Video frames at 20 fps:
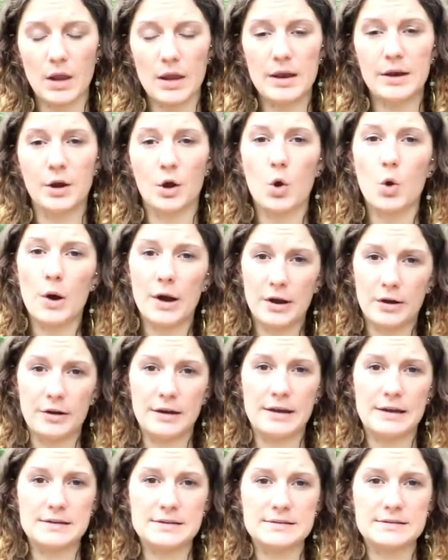in
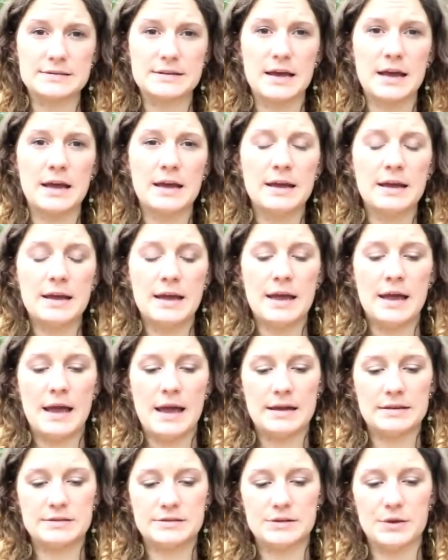Aquarius.
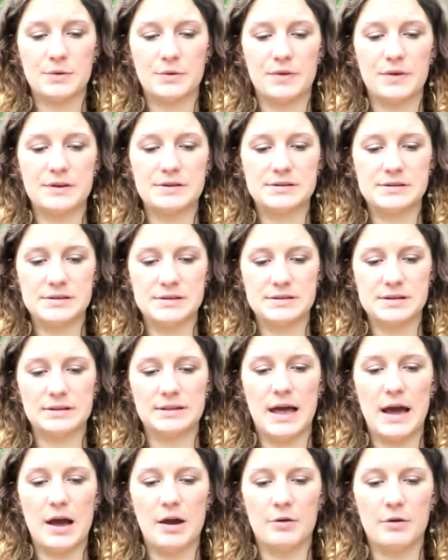And so this is
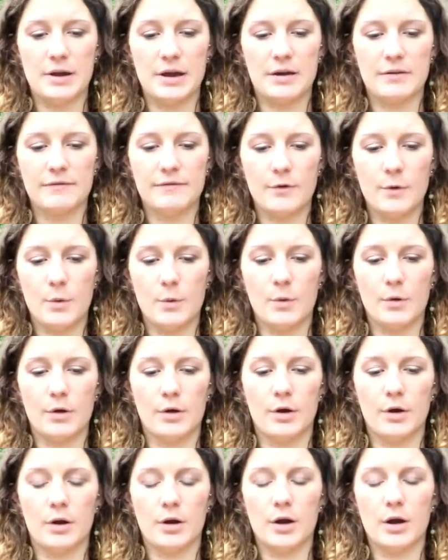allowing
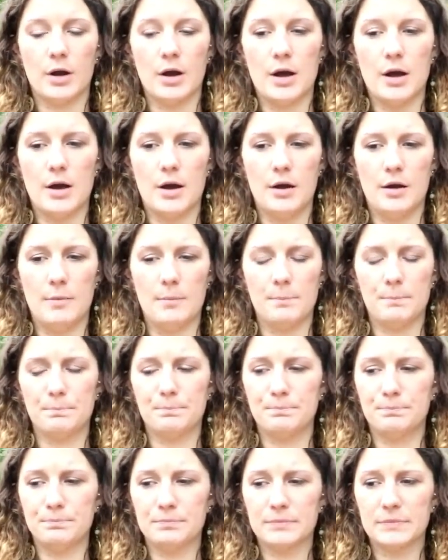for
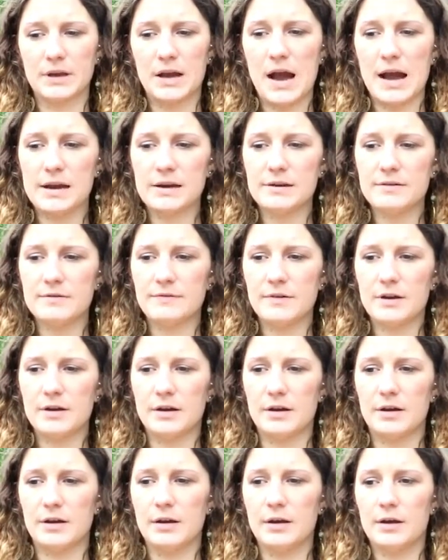kind of
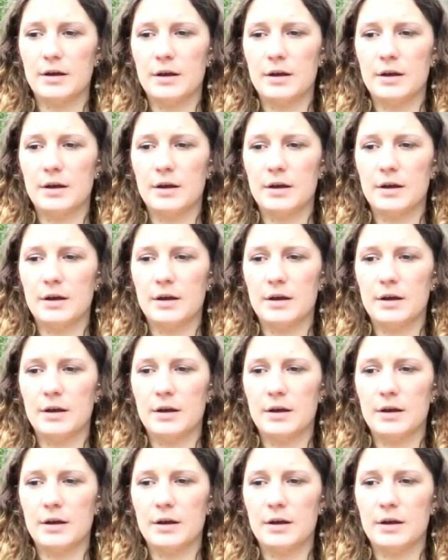a